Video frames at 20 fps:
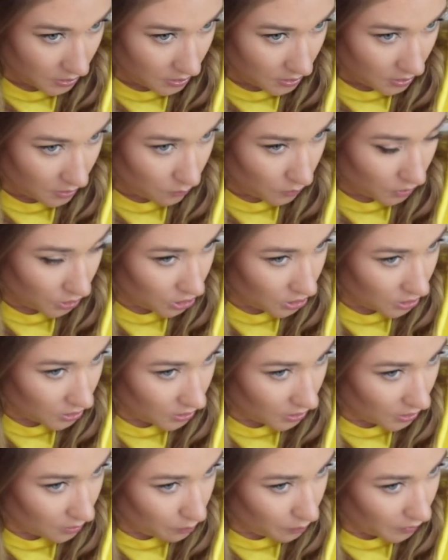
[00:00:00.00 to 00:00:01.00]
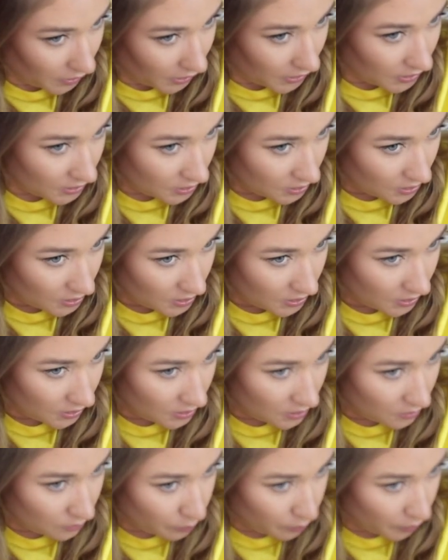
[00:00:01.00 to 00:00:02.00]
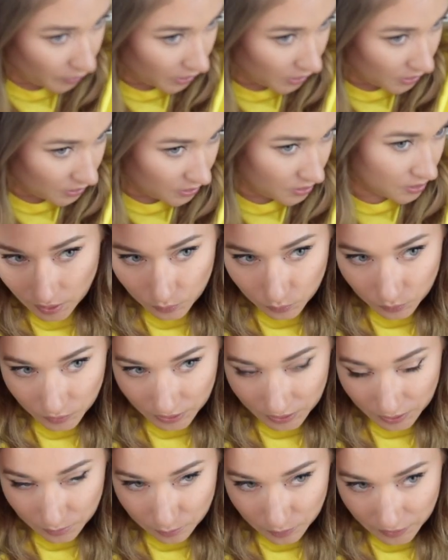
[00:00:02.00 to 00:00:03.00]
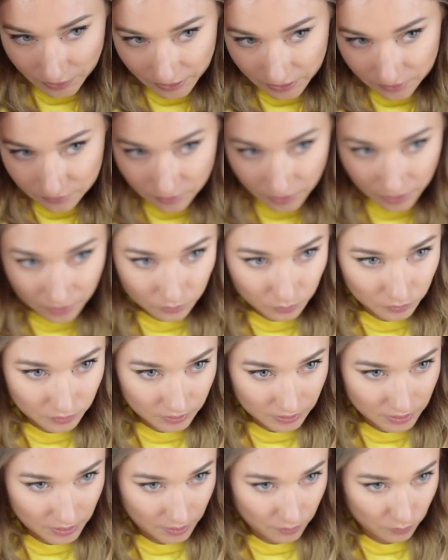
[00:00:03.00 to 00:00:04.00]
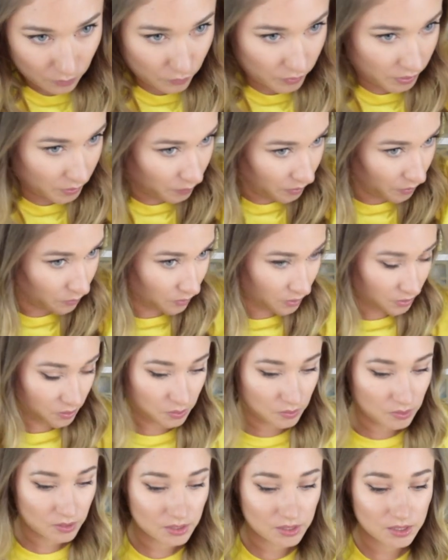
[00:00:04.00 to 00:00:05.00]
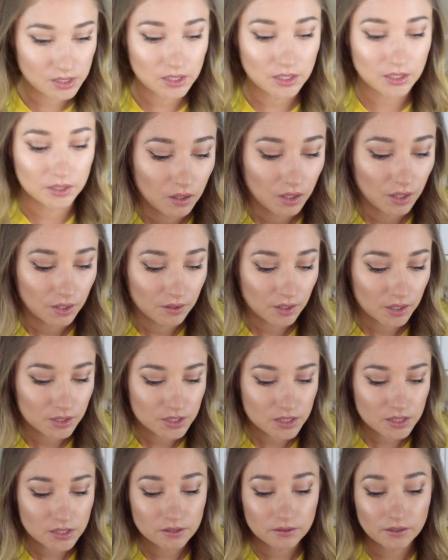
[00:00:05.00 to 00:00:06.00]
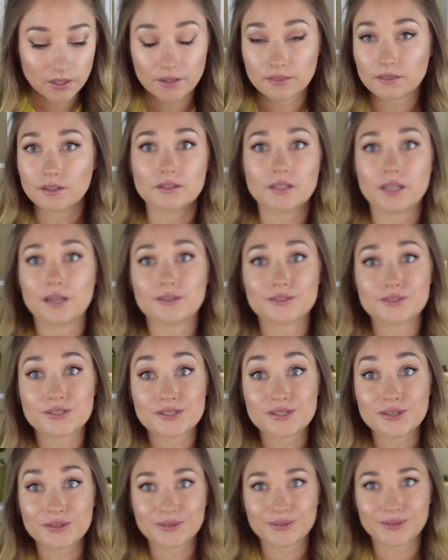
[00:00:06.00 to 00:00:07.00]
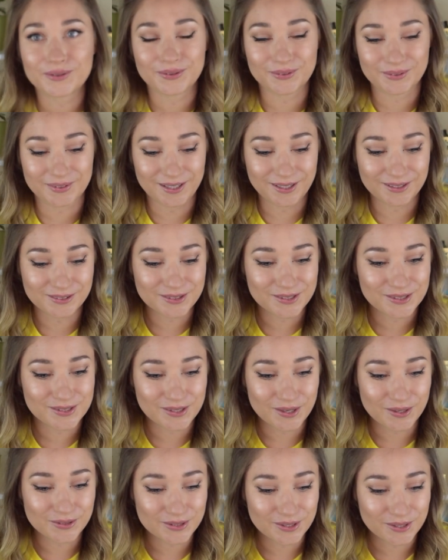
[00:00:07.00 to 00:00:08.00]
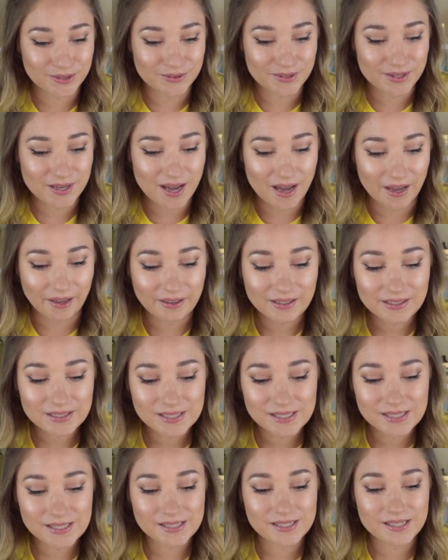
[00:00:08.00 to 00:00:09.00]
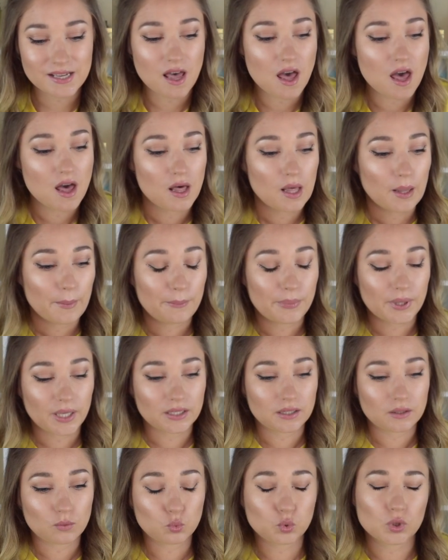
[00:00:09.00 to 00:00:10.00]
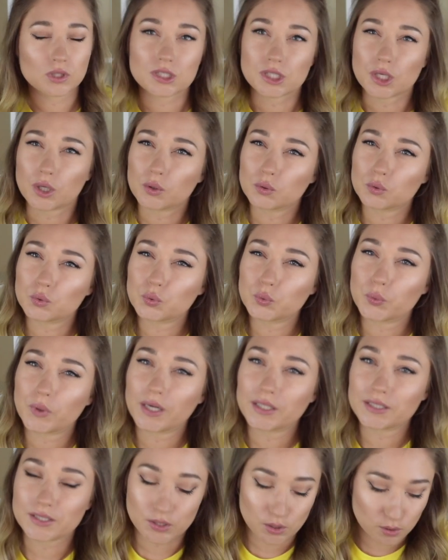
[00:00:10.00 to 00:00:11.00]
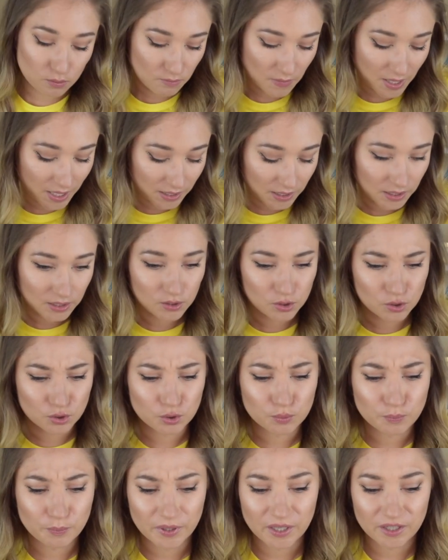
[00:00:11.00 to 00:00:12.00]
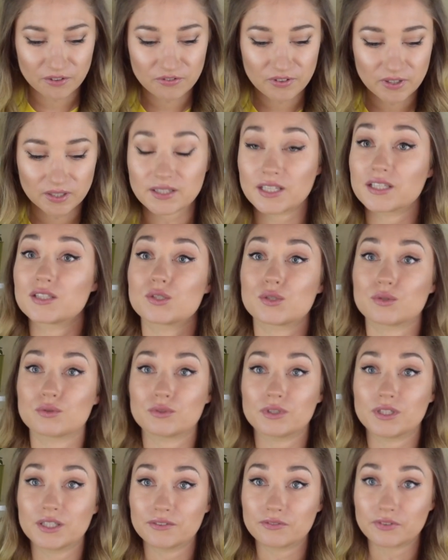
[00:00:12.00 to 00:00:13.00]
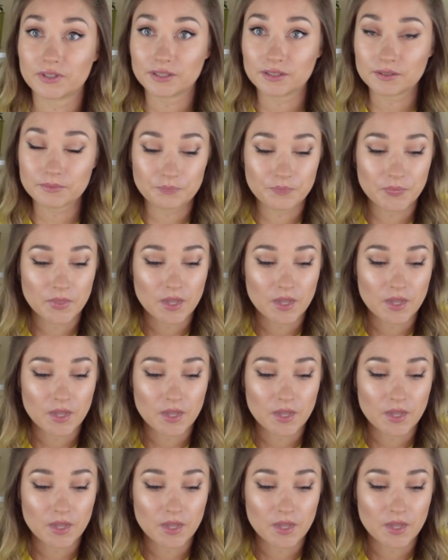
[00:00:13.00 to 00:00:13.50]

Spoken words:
And then we just can place these little pearls and we can play around with them where we want to see. And they just look, I think they look so cute. They look so nice. But we don't want to make it too perfect and too even.